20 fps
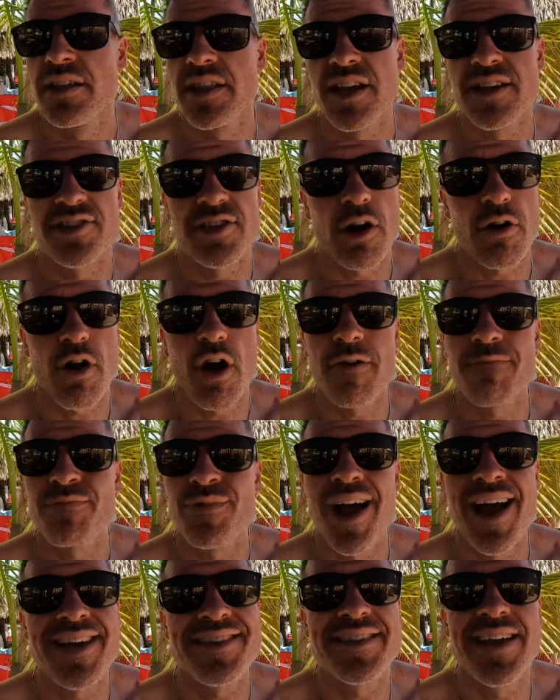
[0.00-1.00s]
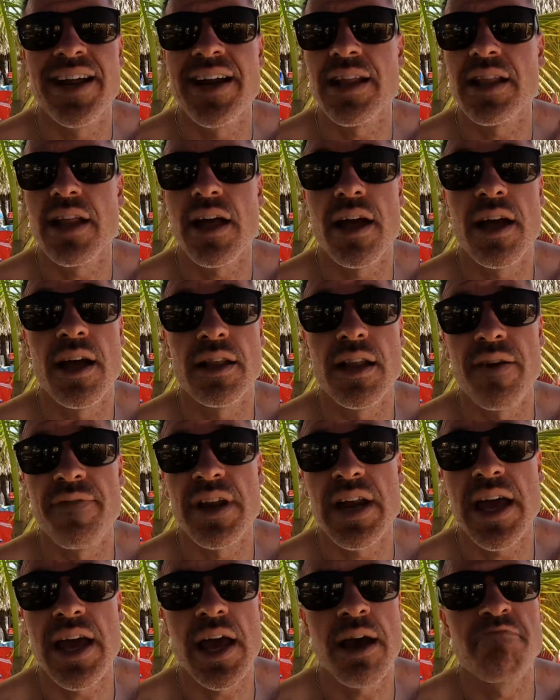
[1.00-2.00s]
they start off 9, 10,
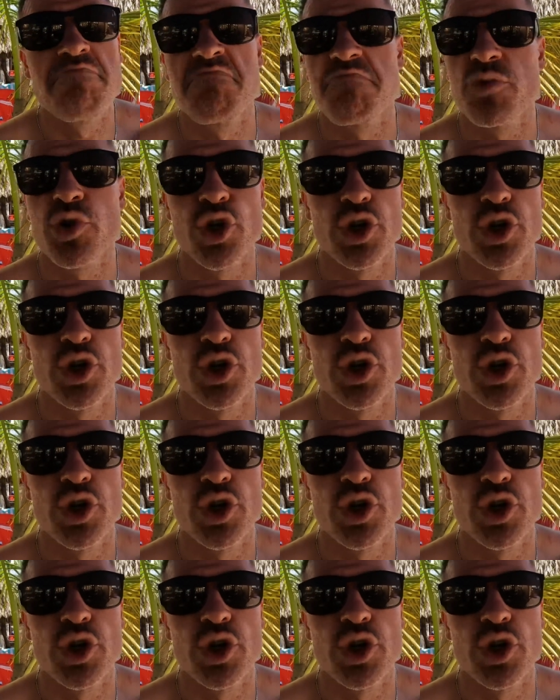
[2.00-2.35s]
11 a.m.